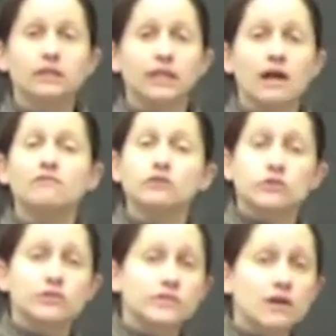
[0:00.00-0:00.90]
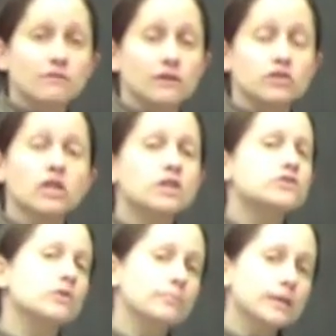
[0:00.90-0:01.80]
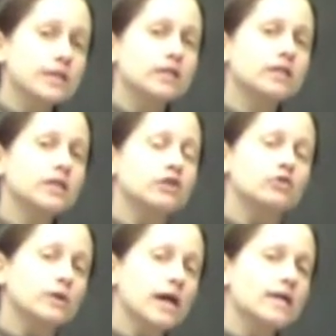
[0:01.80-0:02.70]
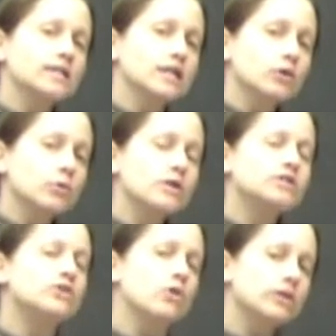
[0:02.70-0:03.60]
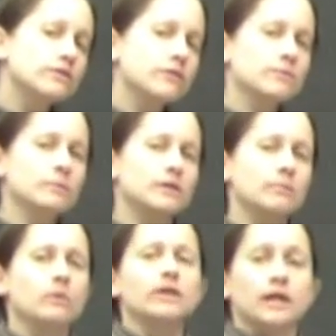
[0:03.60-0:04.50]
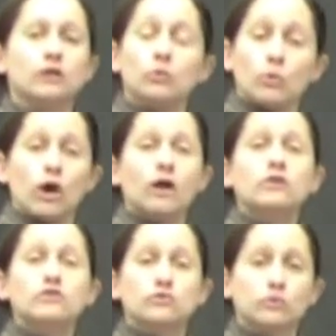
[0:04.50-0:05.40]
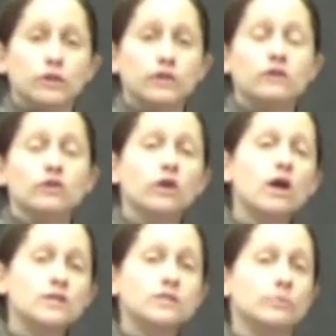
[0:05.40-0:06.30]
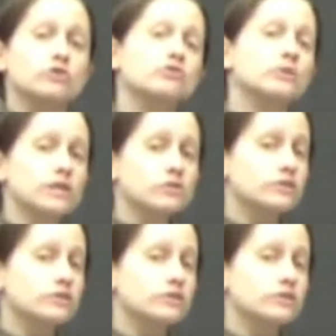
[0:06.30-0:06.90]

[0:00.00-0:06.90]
in life insurance coverage. So immediately you get inquiries only from the people, again, who are truly your customer, truly